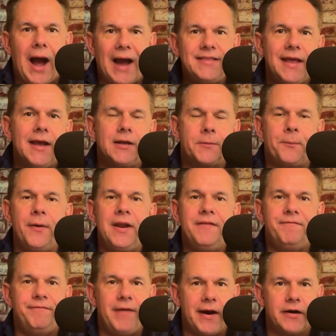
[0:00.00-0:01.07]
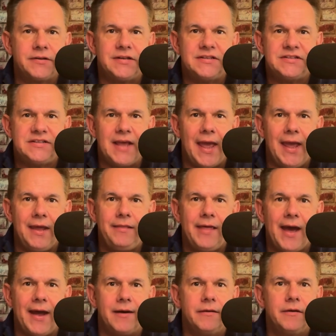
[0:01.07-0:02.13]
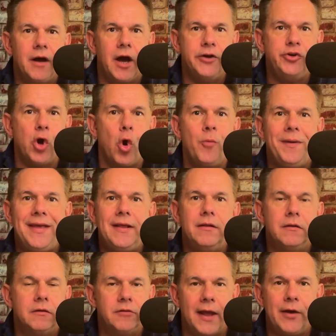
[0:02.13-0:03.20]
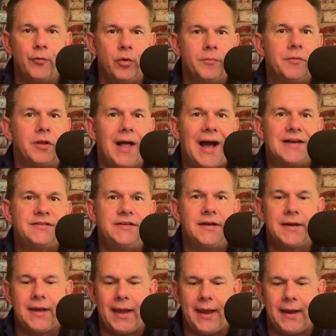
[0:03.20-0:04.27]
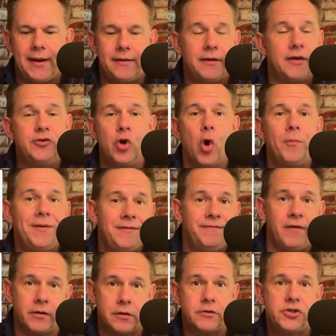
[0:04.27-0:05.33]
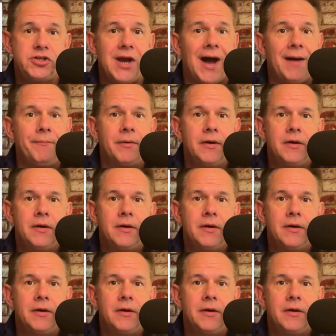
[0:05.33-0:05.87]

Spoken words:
I think it's pretty fair to say that Adobe Lightroom Classic and Adobe Photoshop